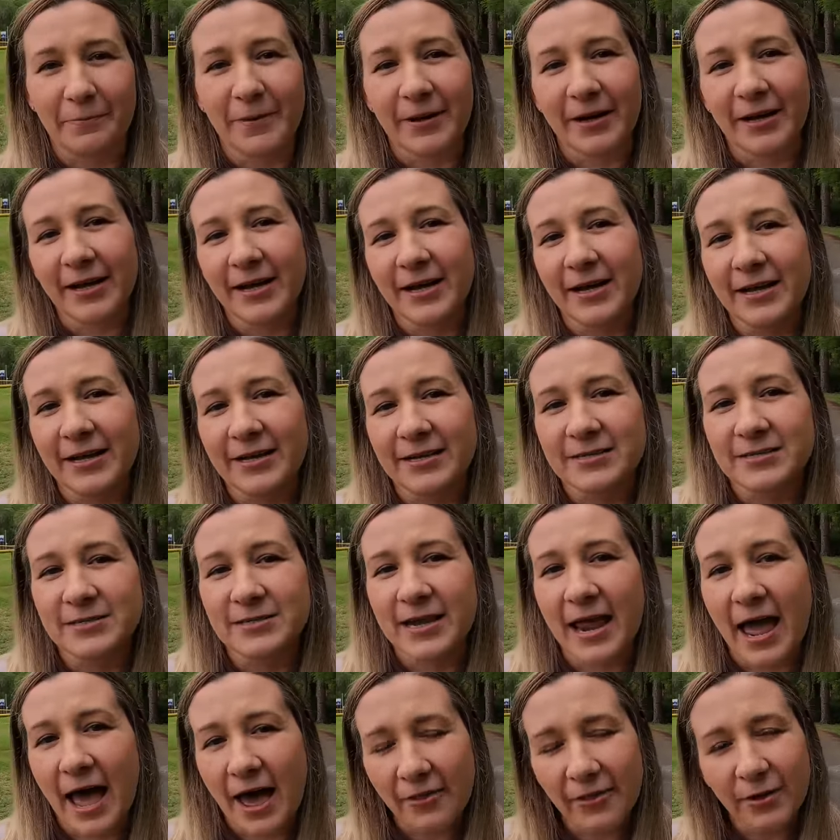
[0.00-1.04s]
because
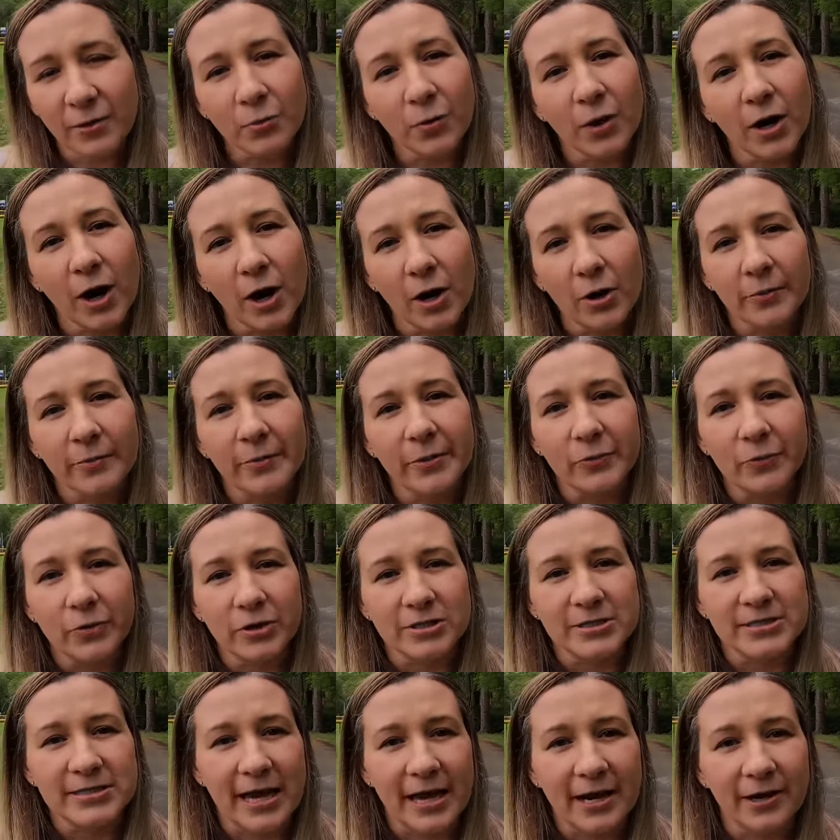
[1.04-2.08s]
now that we're home and we're
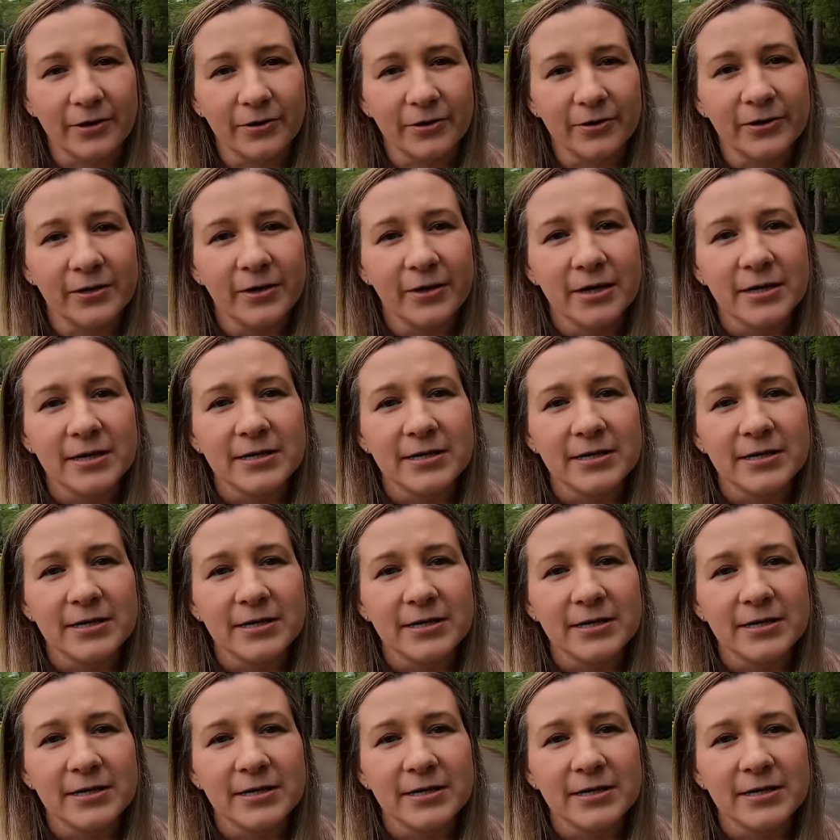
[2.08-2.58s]
settled,